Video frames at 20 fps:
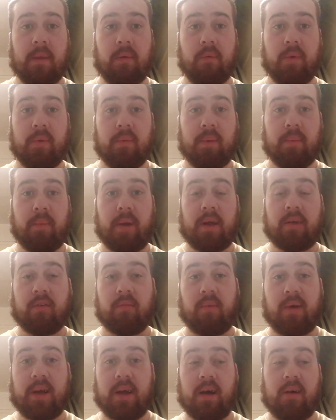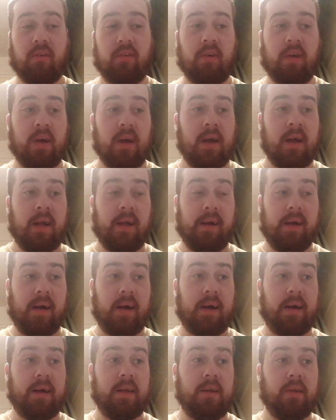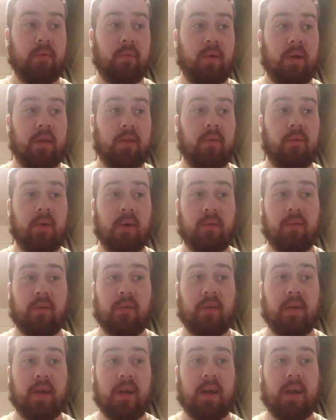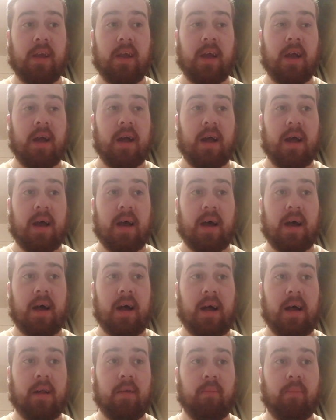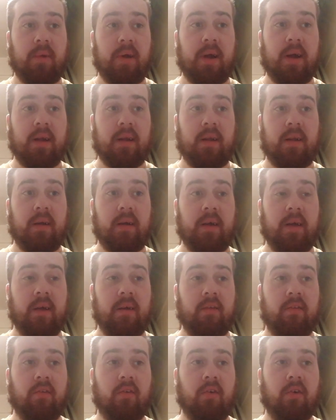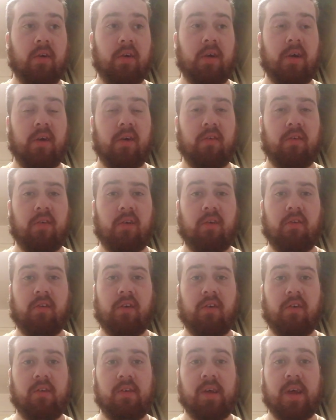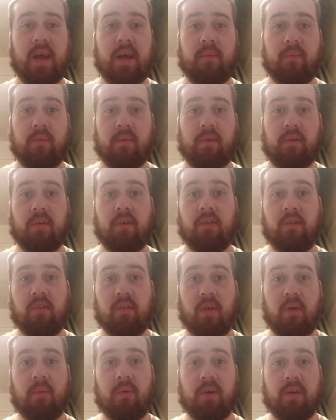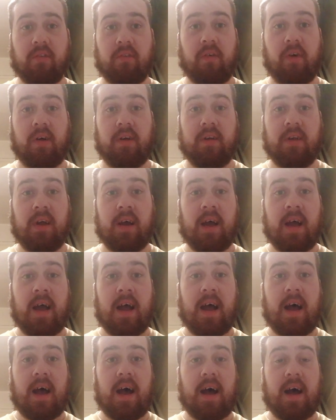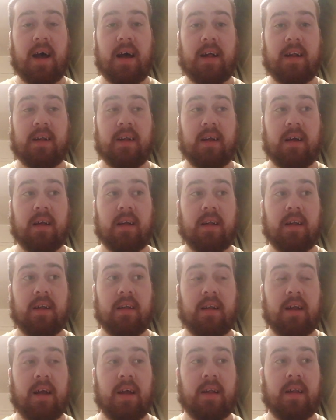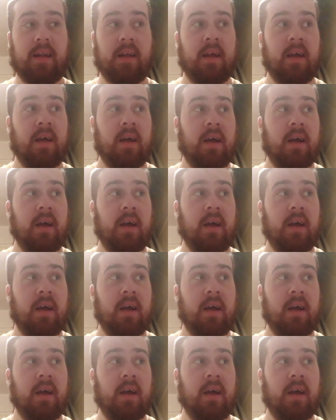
we went back to my house and we had some cups of tea and played the song of the association game, which is so much fun. And then